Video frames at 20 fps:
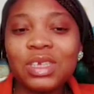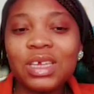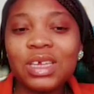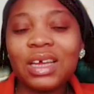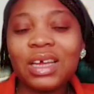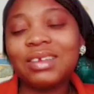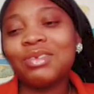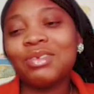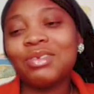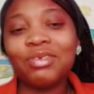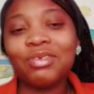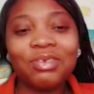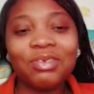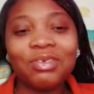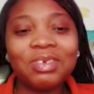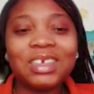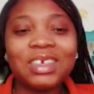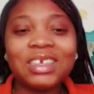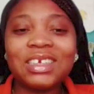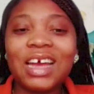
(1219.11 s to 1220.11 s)

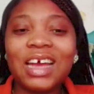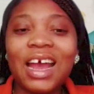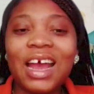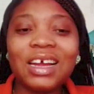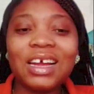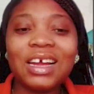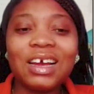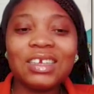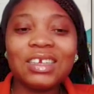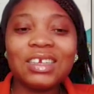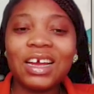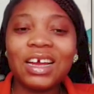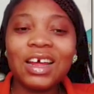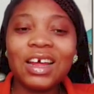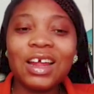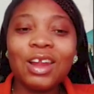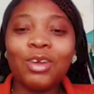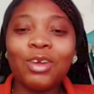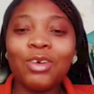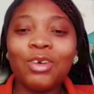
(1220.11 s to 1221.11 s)
And
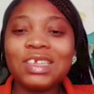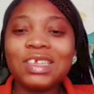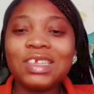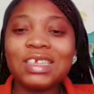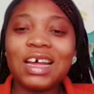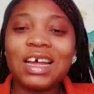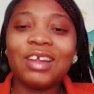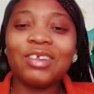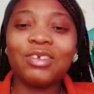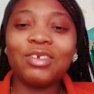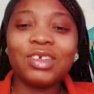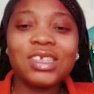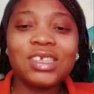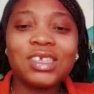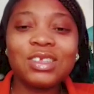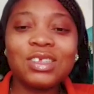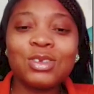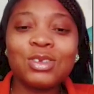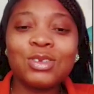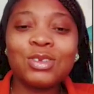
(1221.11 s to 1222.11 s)
China laws are not
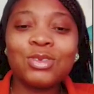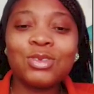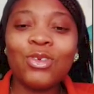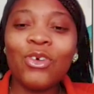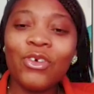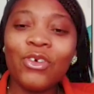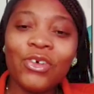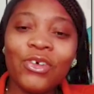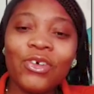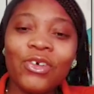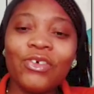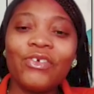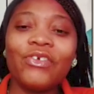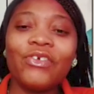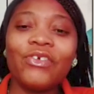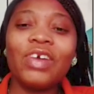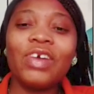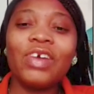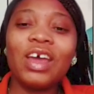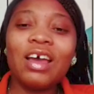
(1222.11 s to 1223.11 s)

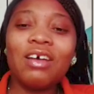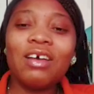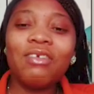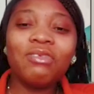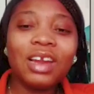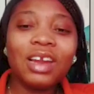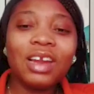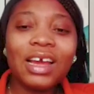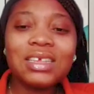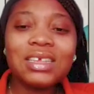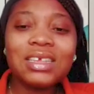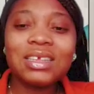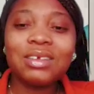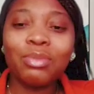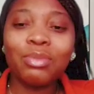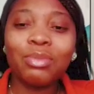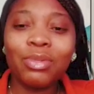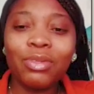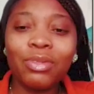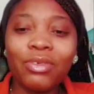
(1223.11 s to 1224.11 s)
so
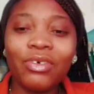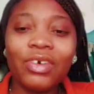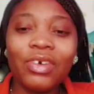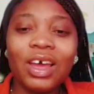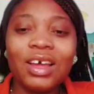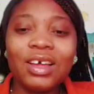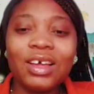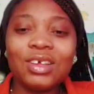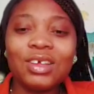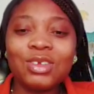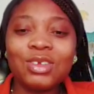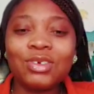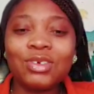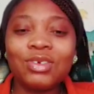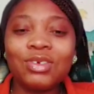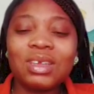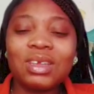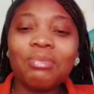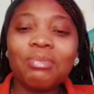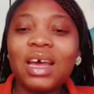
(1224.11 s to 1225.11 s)
flexible. So
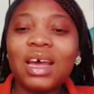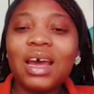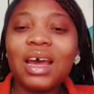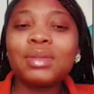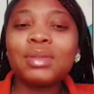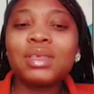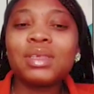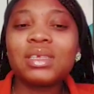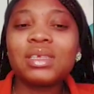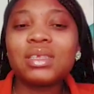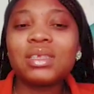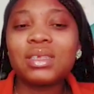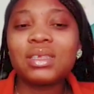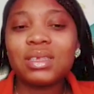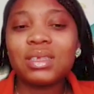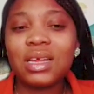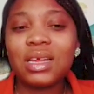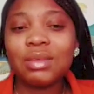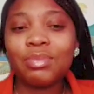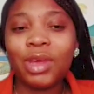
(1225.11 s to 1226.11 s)
sometimes
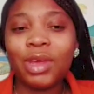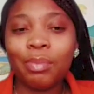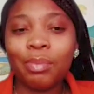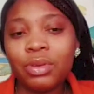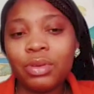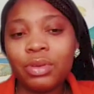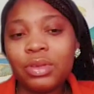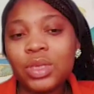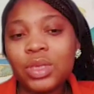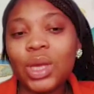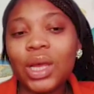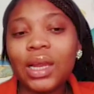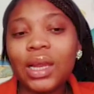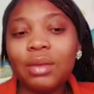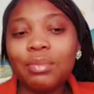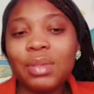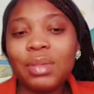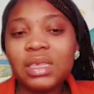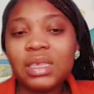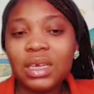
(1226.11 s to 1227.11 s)
it puts a
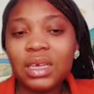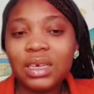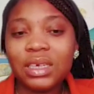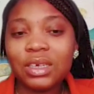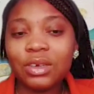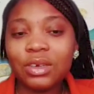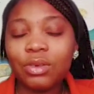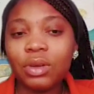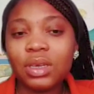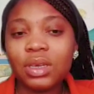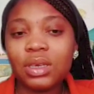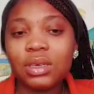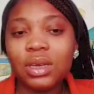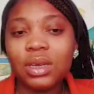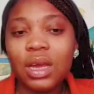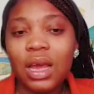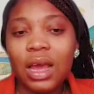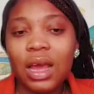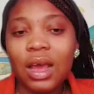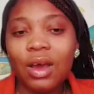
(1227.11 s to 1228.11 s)
limitation
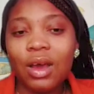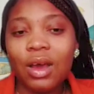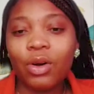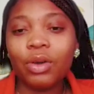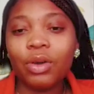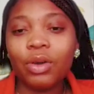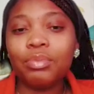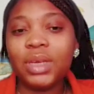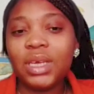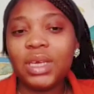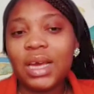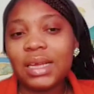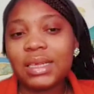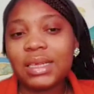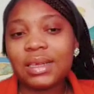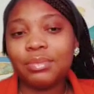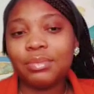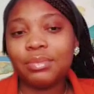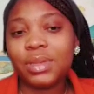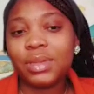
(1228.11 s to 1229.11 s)
on me as
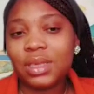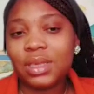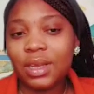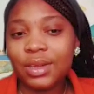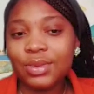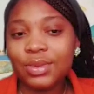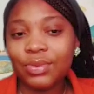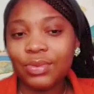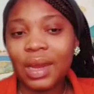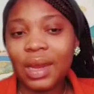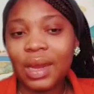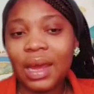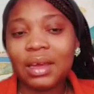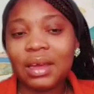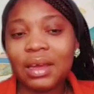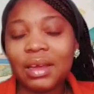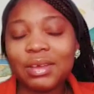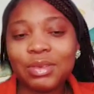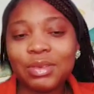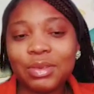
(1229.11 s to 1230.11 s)
a business owner here.